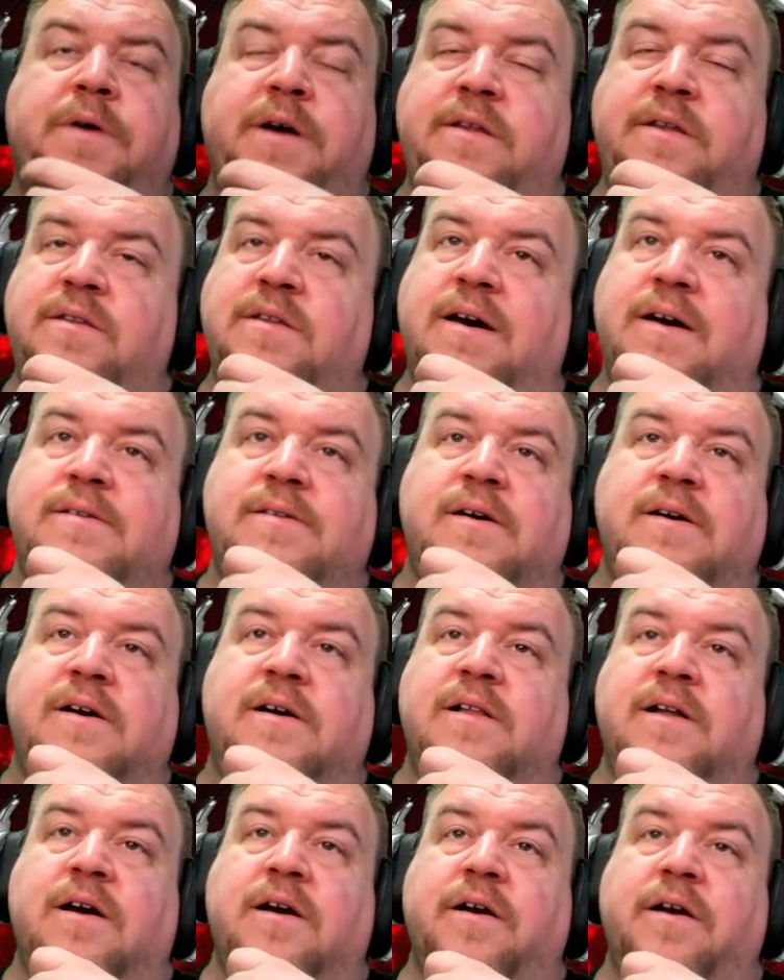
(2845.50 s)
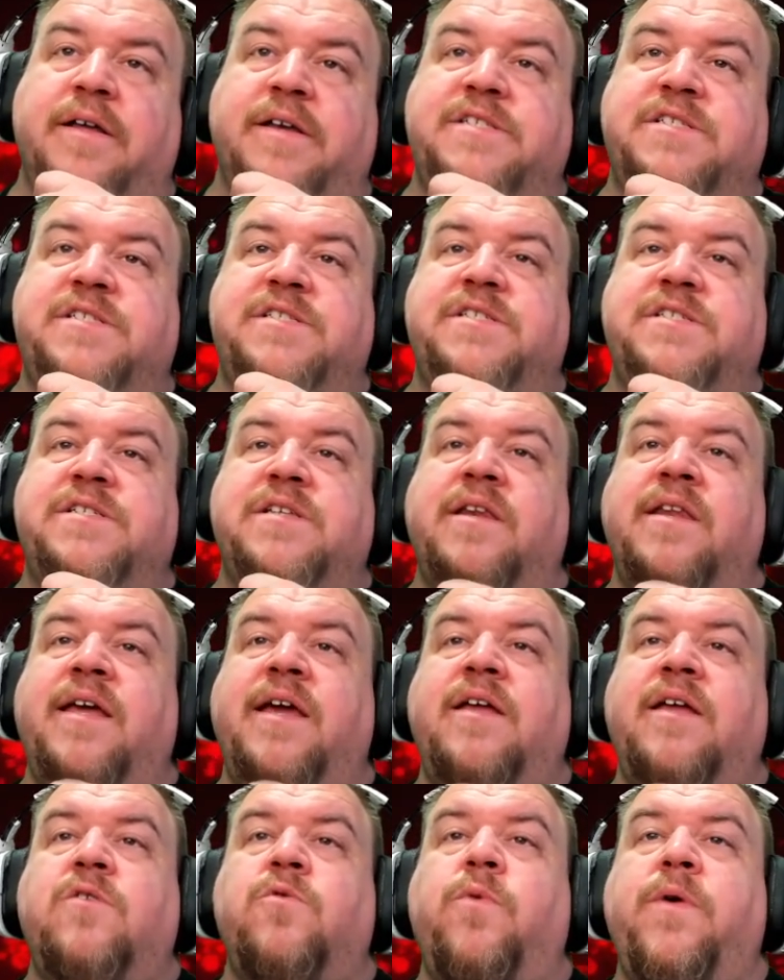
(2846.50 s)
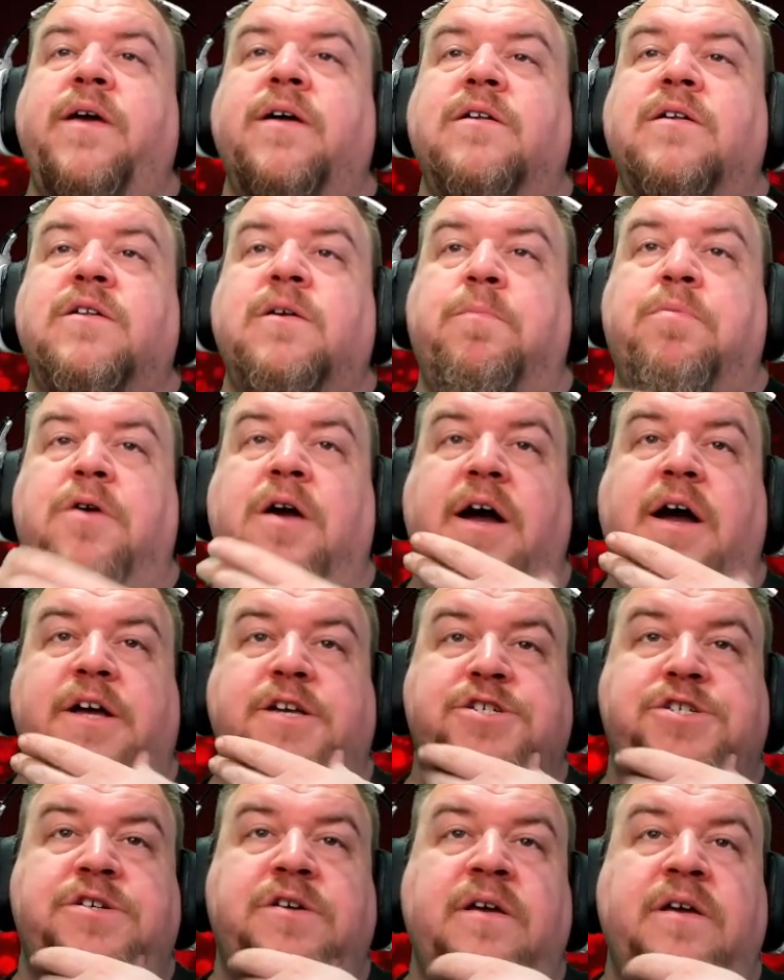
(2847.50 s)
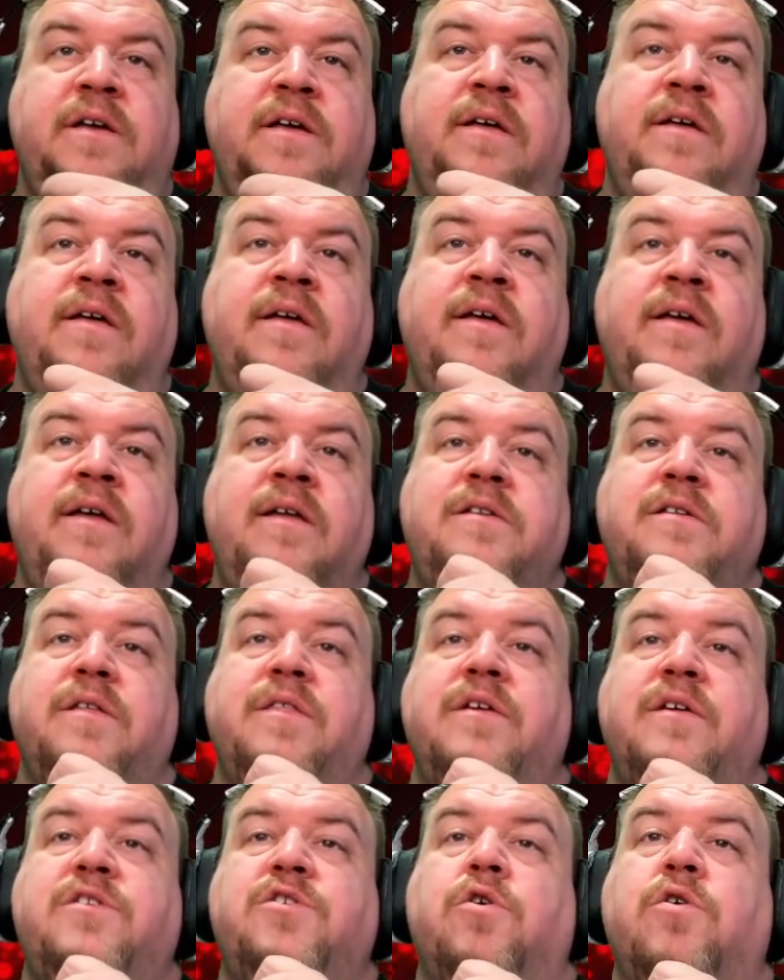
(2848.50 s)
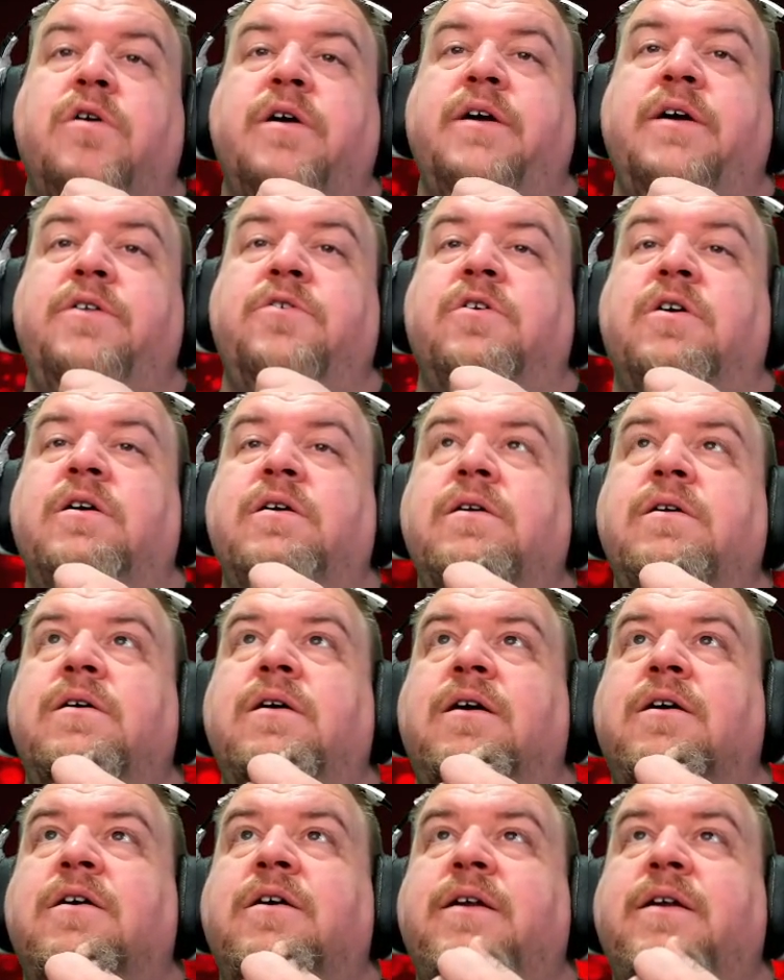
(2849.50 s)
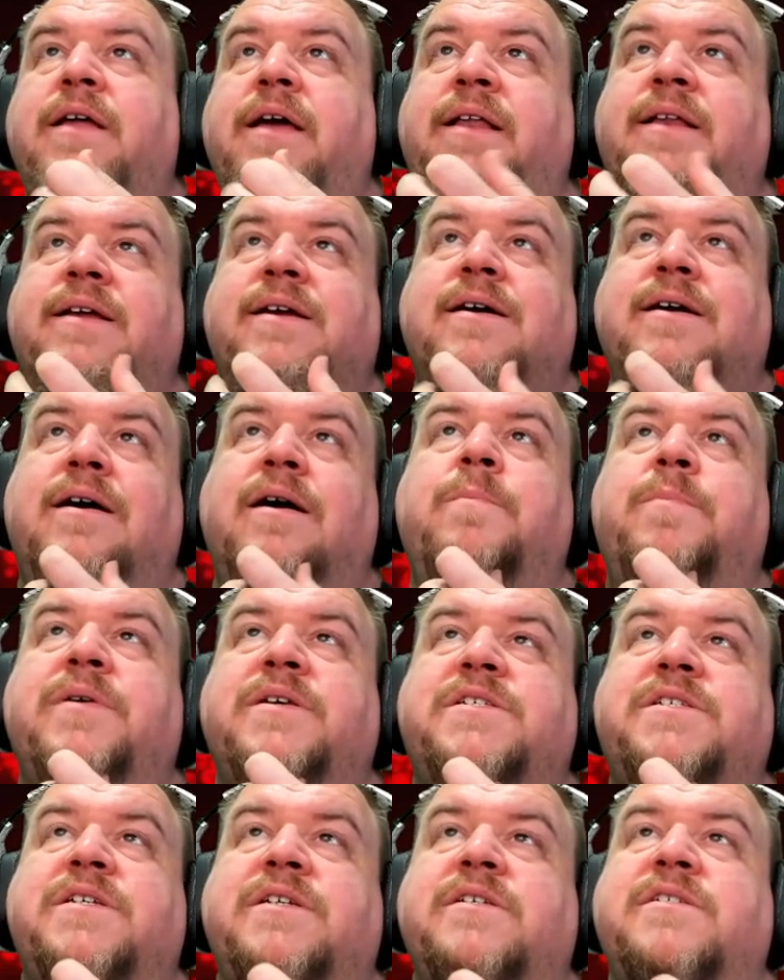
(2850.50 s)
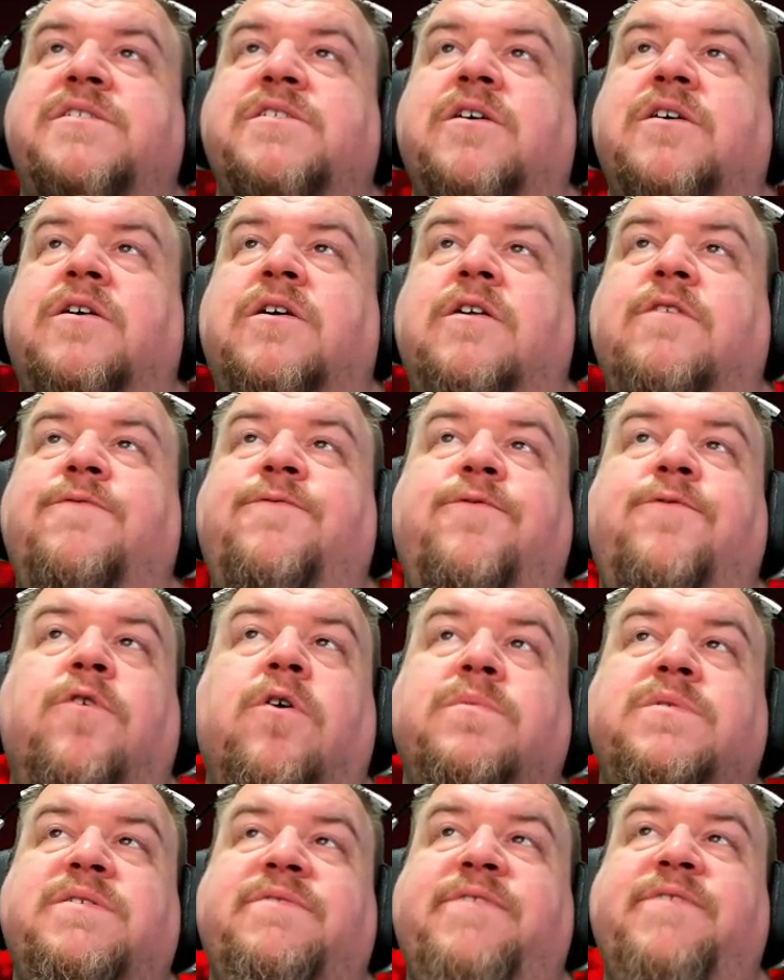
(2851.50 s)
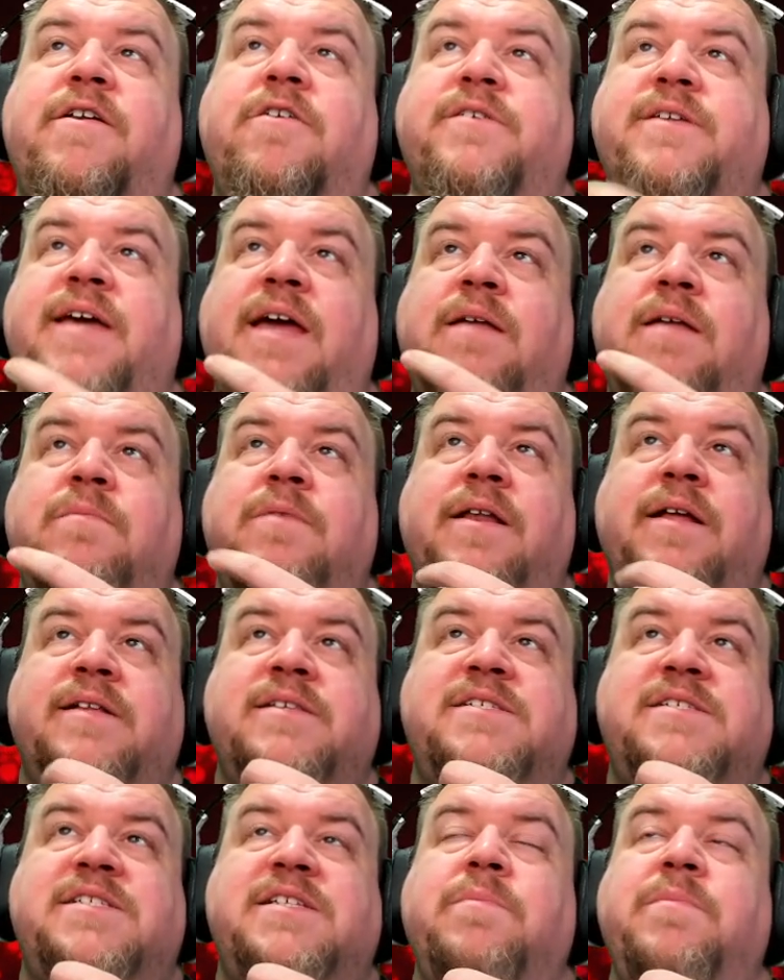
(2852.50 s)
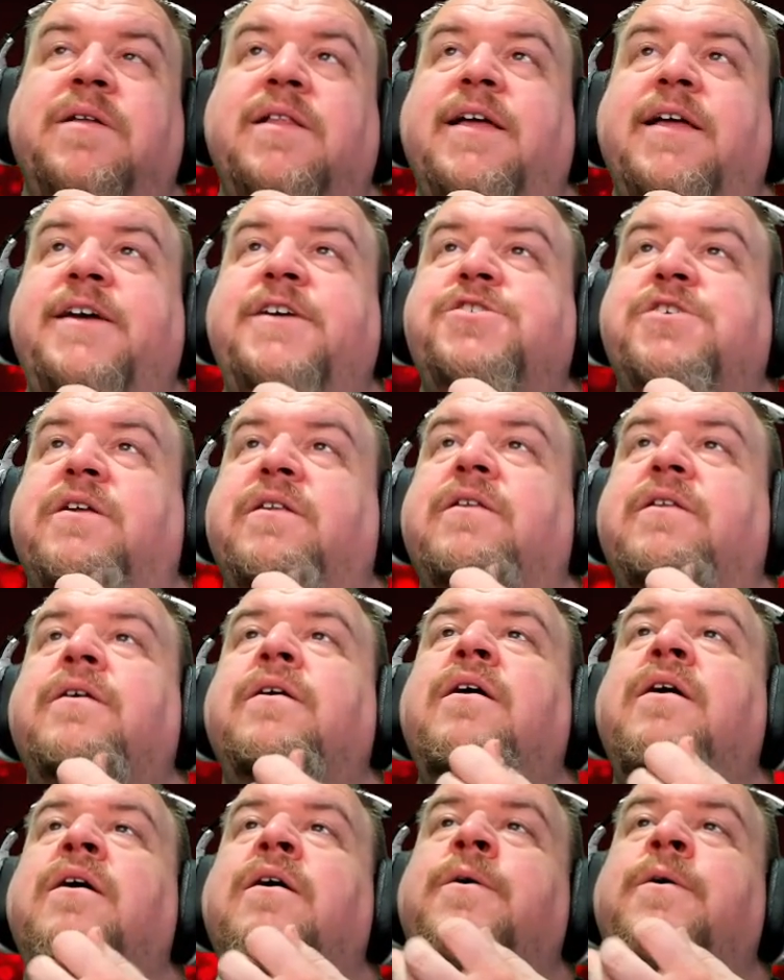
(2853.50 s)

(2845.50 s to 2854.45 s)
But not all artists need wield a brush. To the Toreador, art encompasses all forms of entertainment and stimulation.